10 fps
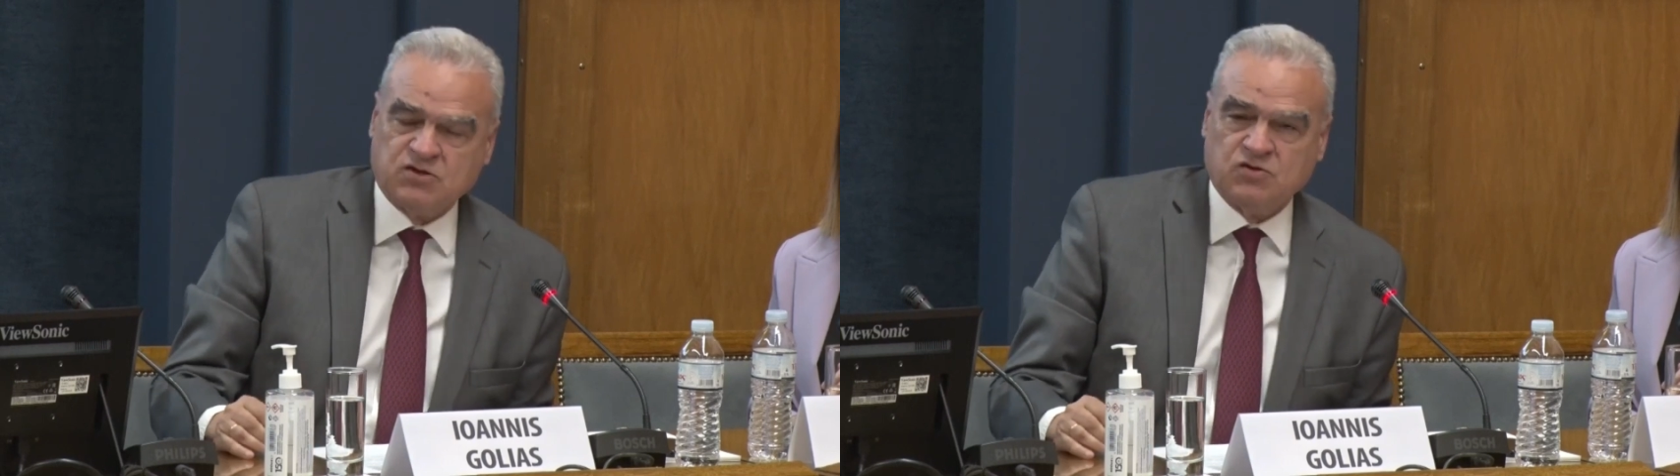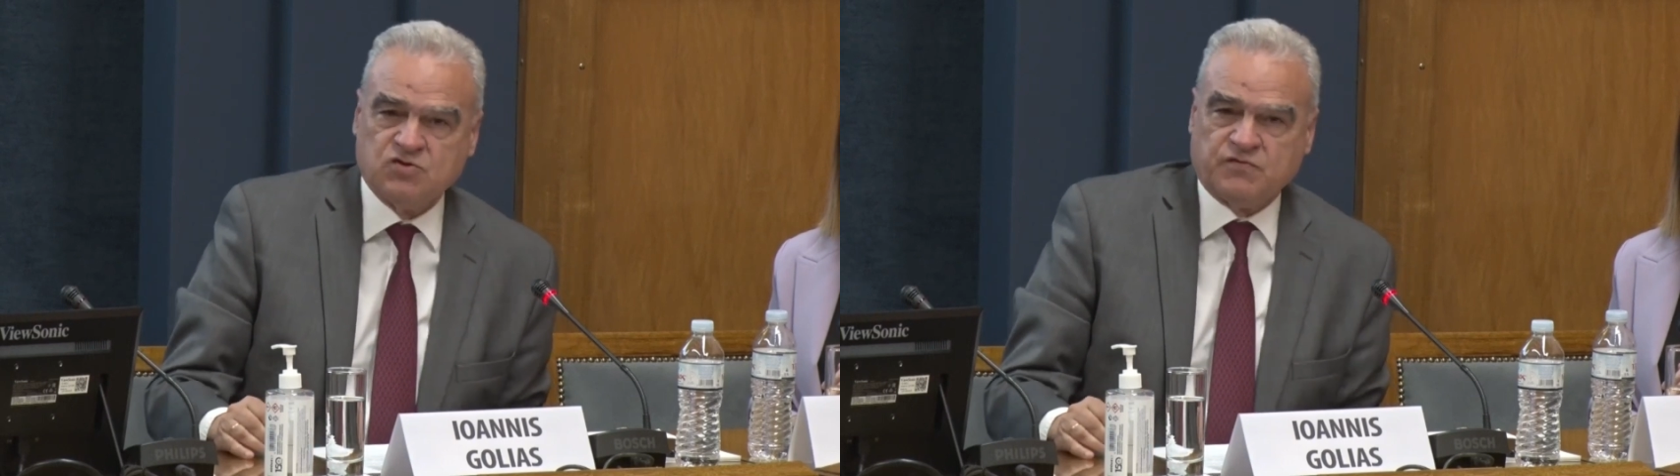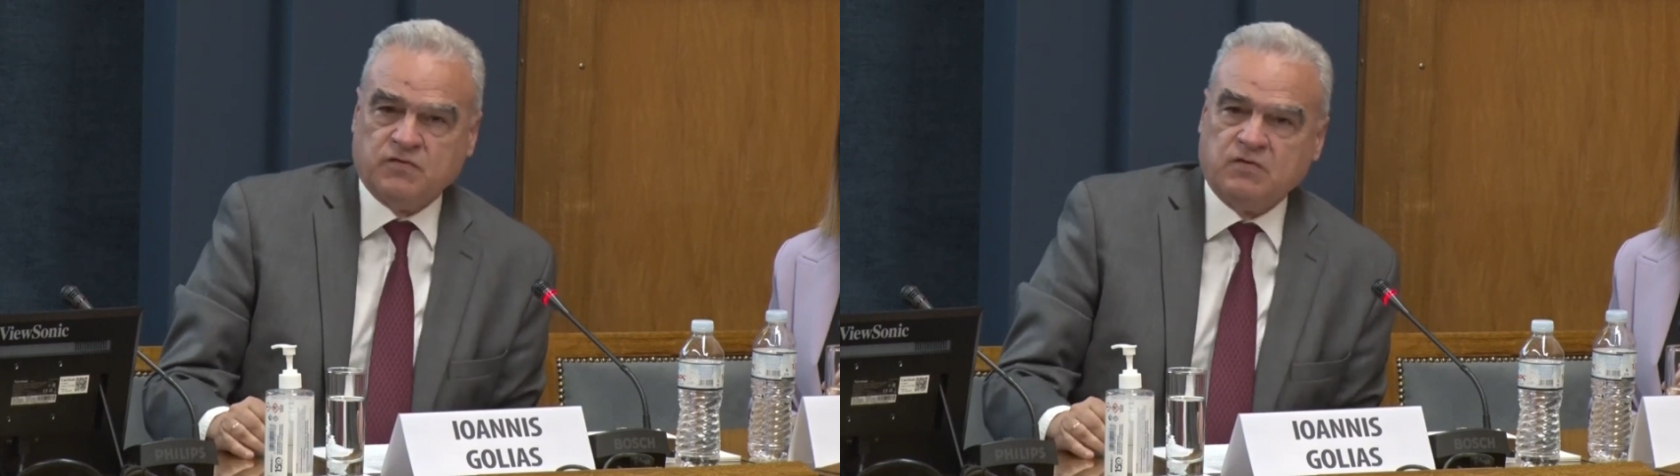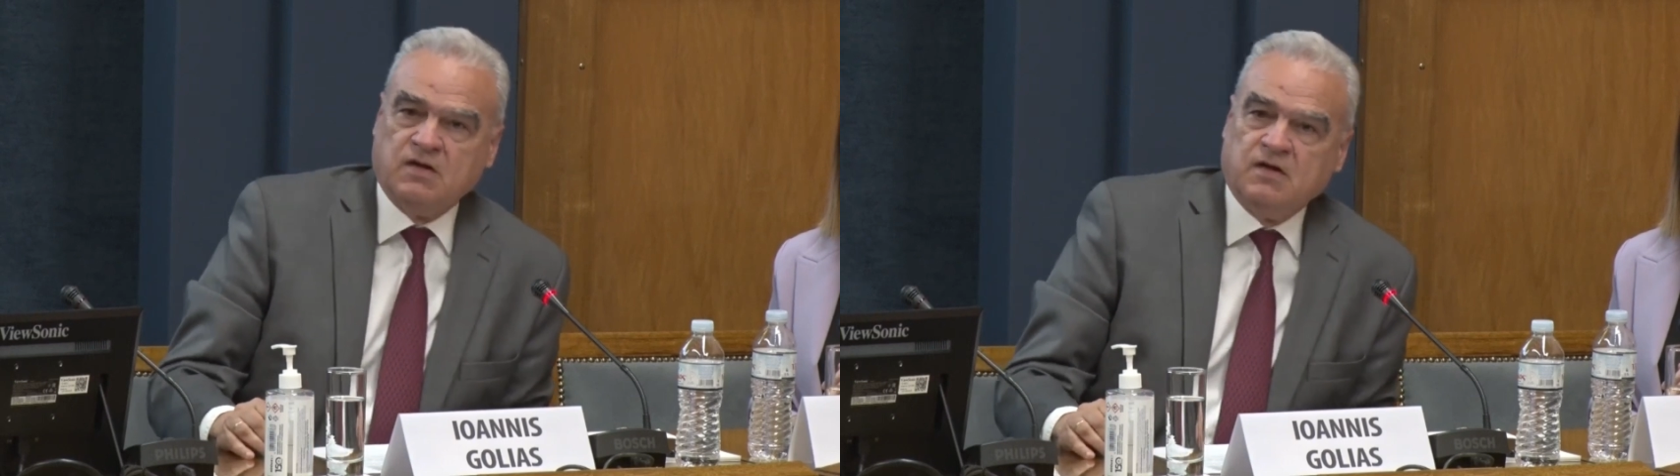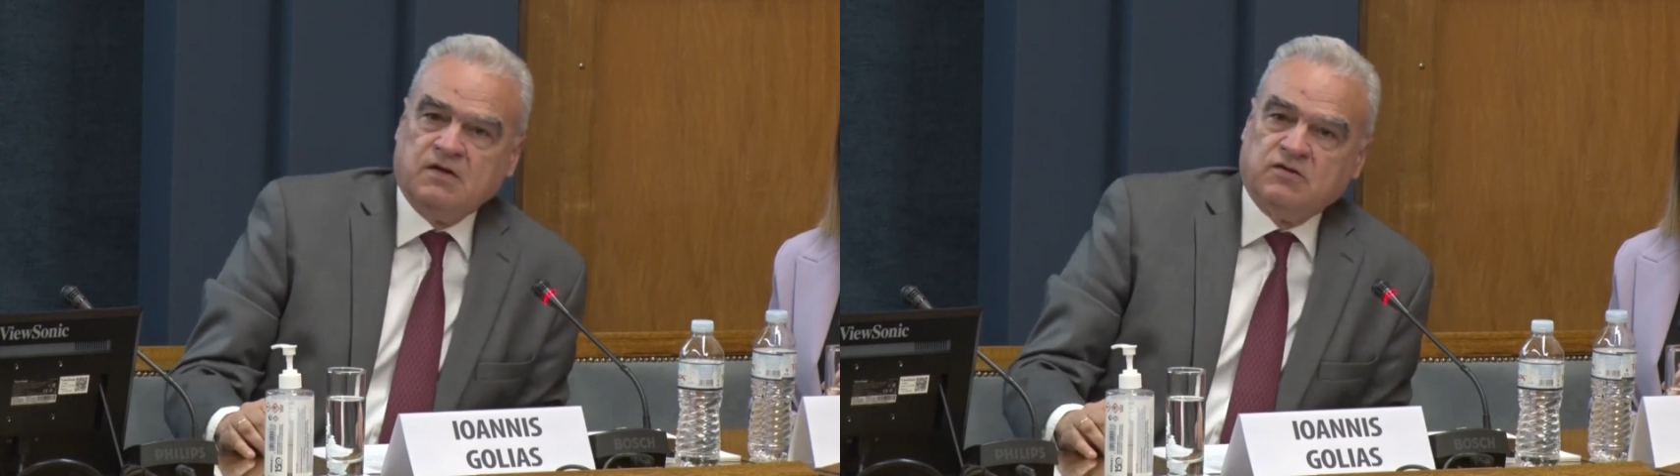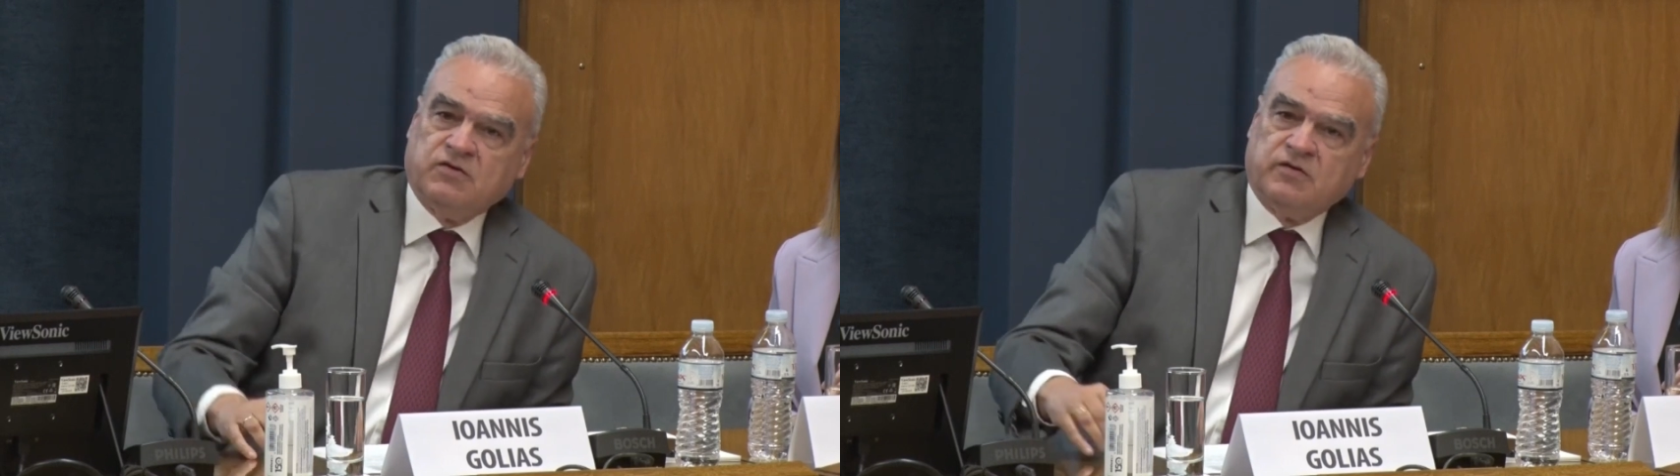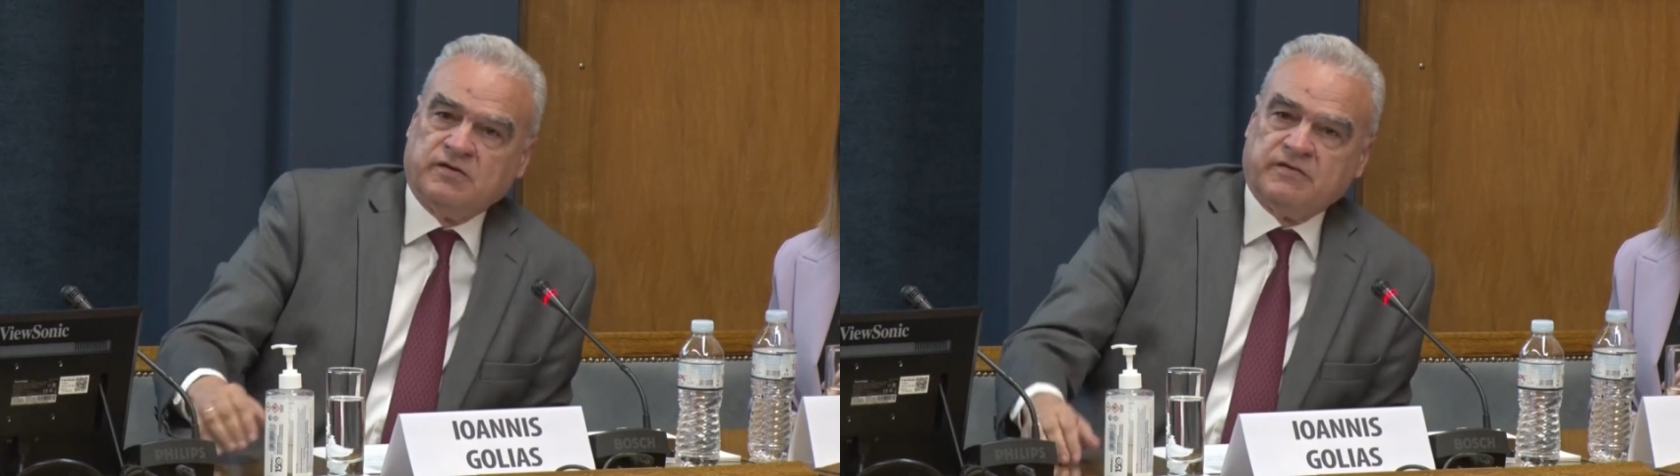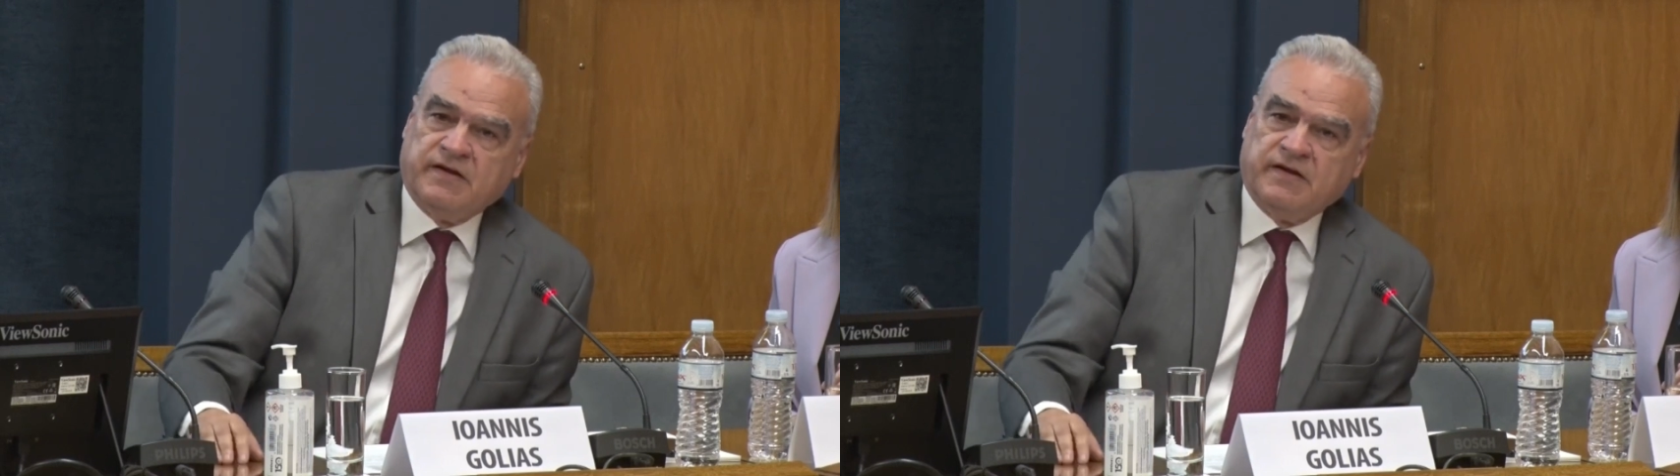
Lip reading: useful during